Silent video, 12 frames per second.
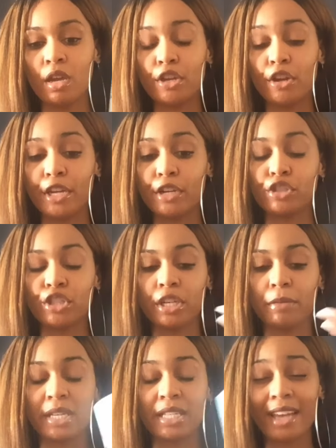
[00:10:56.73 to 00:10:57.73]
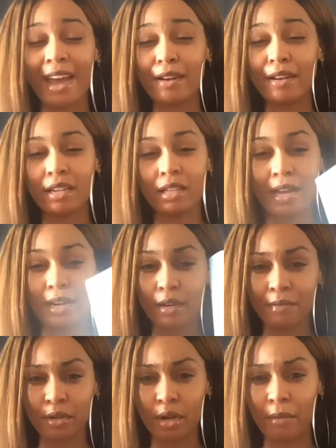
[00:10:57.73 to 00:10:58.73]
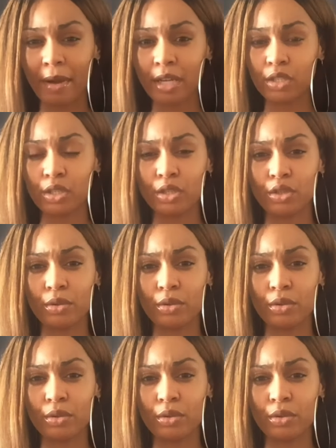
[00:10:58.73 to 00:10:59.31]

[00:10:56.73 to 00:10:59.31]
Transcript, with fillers: your energy could be scattered in a lot of different directions